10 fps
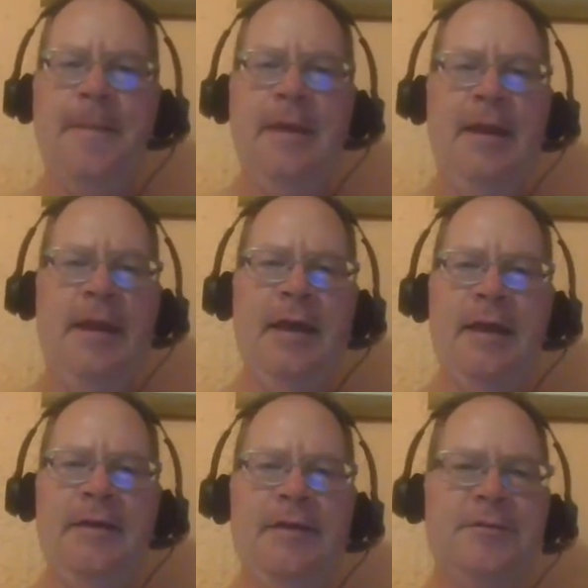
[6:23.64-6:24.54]

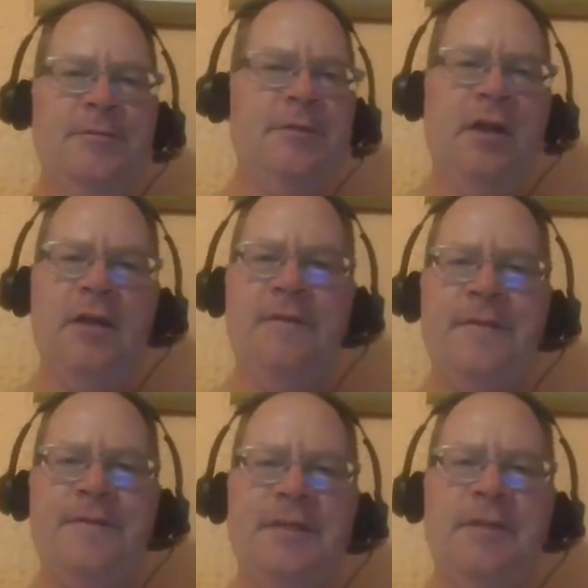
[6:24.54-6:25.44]
and it was all of
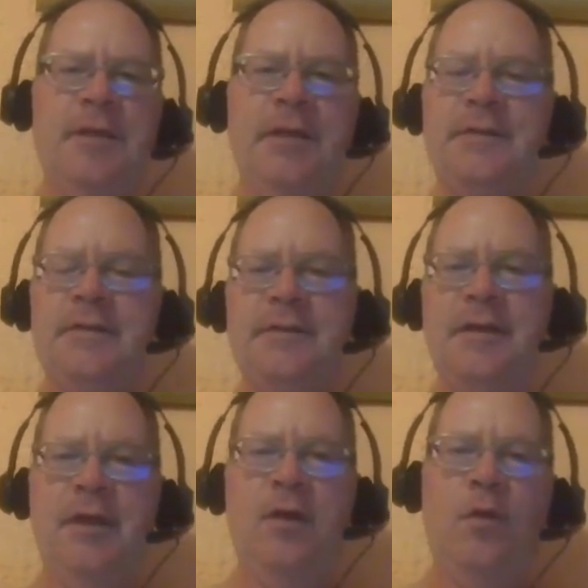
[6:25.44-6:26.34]
15 minutes.
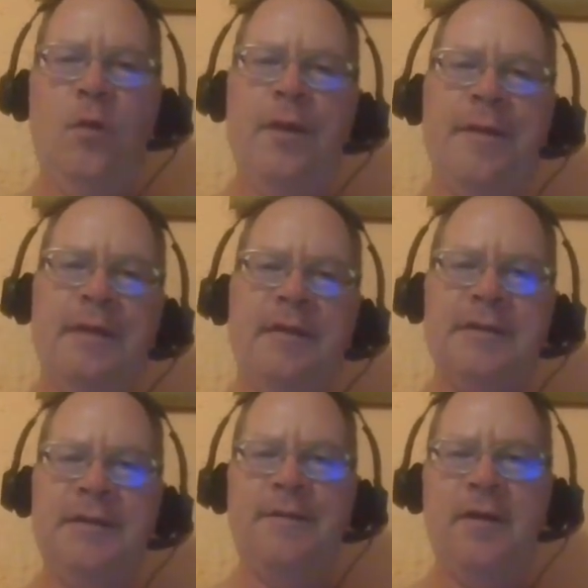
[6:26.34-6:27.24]
The one thing that's
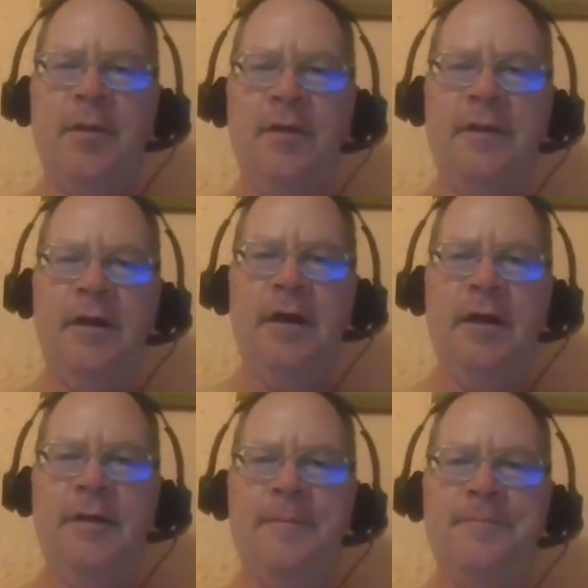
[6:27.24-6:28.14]
different about
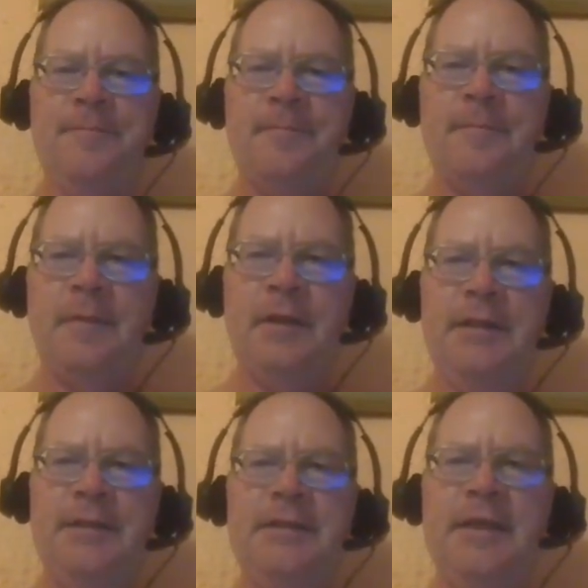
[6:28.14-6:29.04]
the
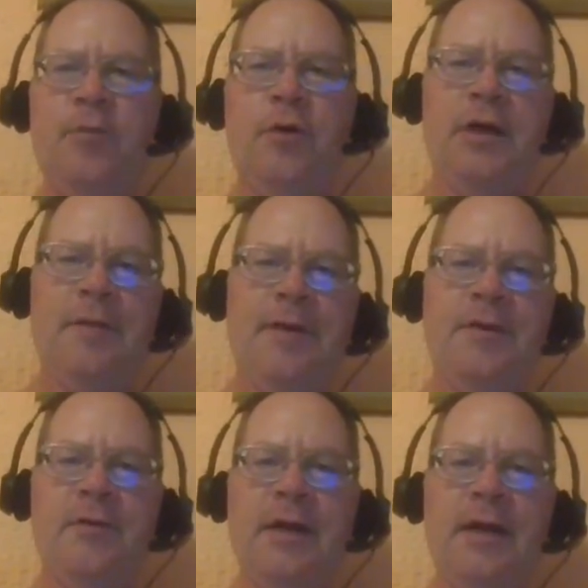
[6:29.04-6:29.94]
TJ border compared
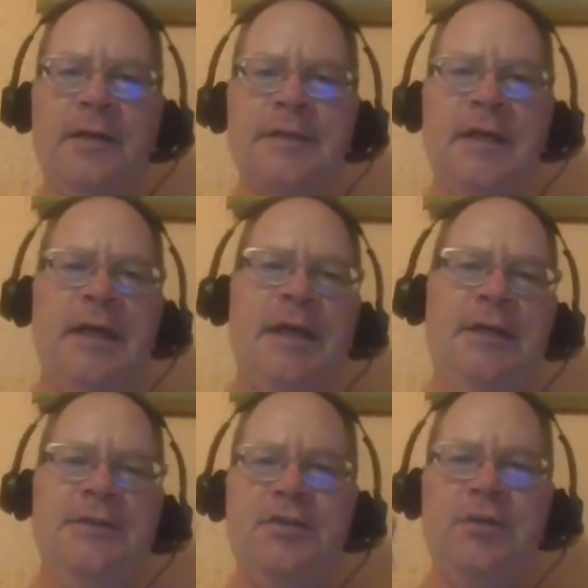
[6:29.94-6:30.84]
to Nogales
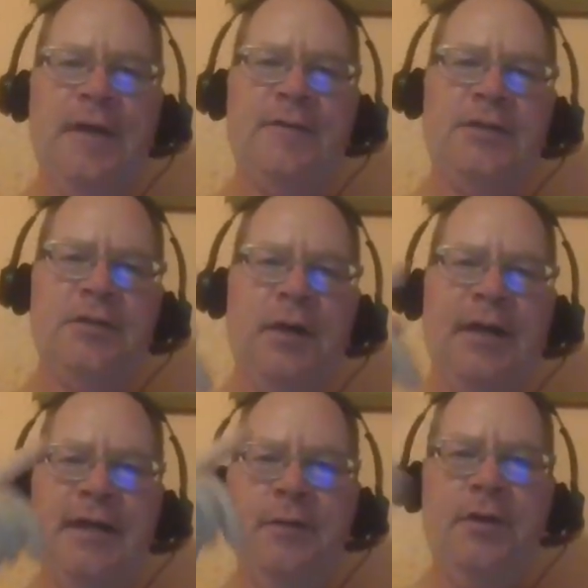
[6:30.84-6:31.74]
is you do have to show
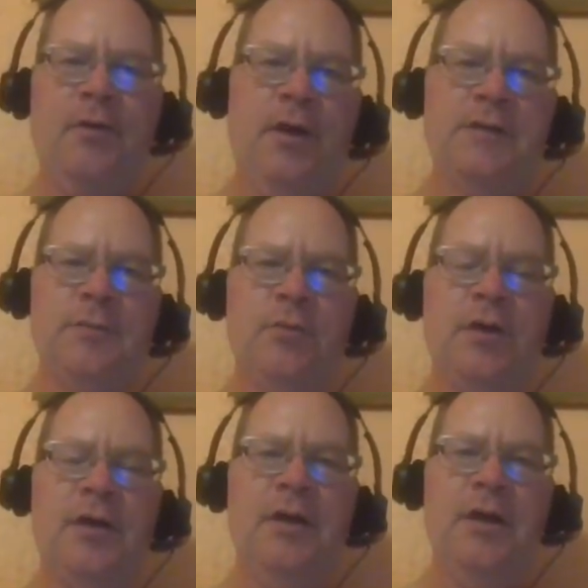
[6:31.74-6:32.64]
ID when you cross the
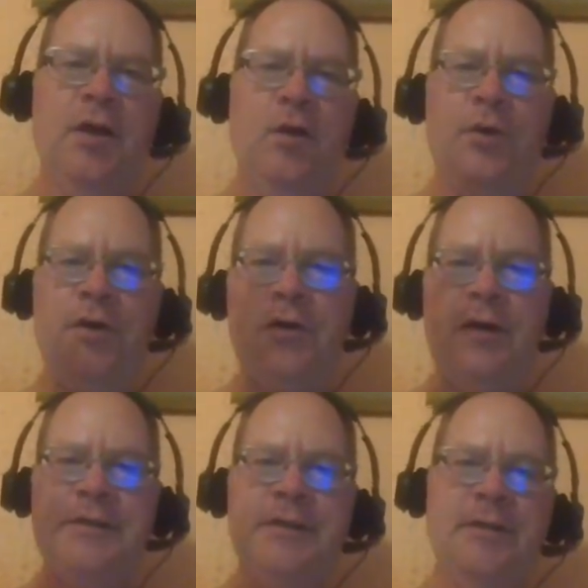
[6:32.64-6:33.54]
border. When you're
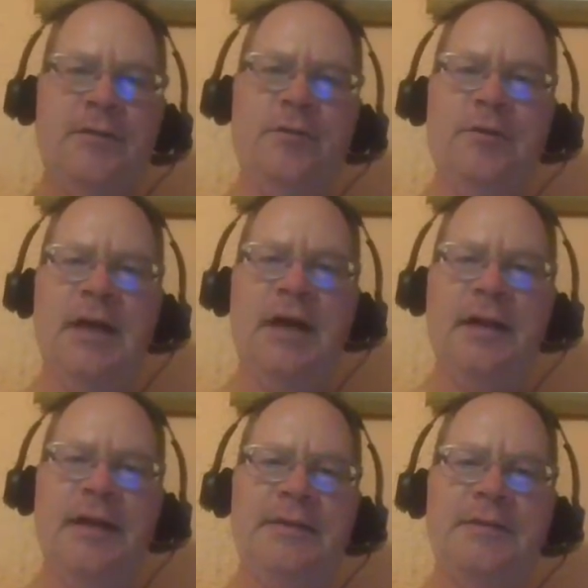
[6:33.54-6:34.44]
crossing in through
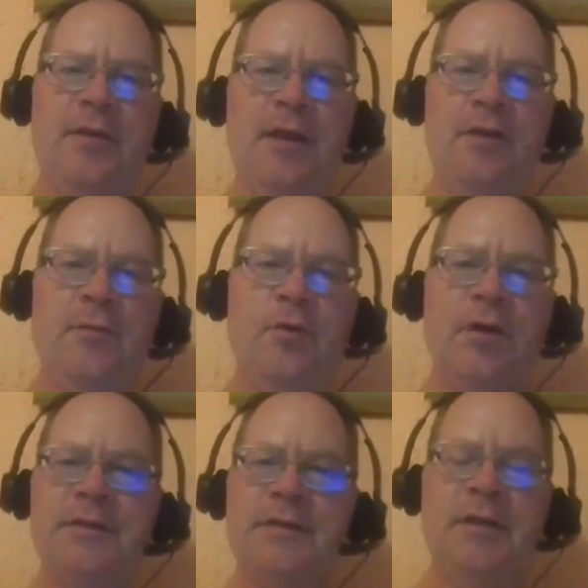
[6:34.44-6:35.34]
Nogales or the other
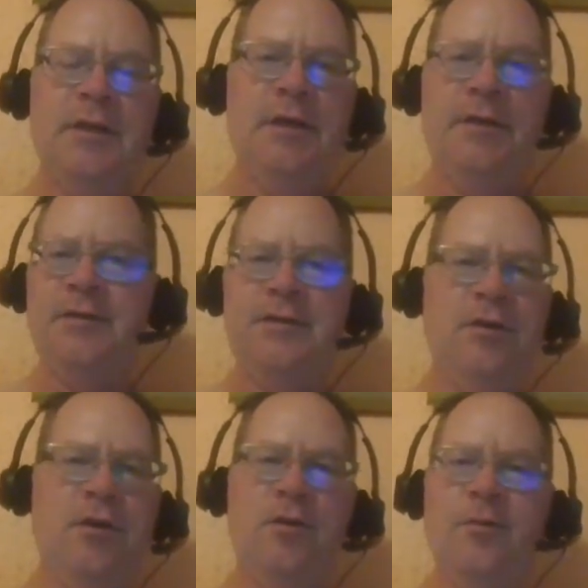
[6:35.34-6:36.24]
borders, there's
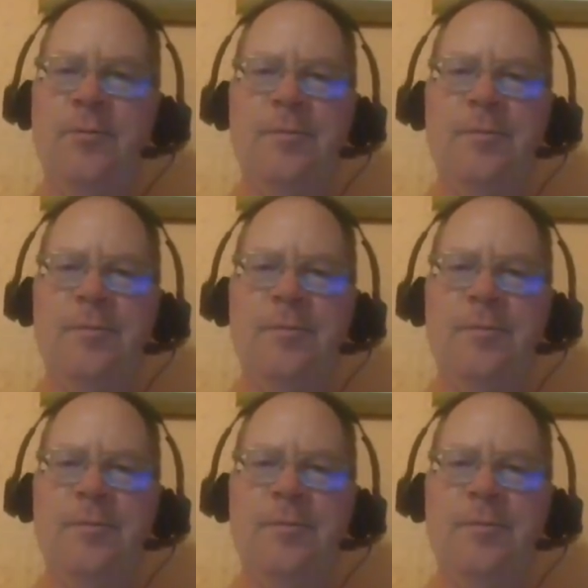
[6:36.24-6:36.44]
no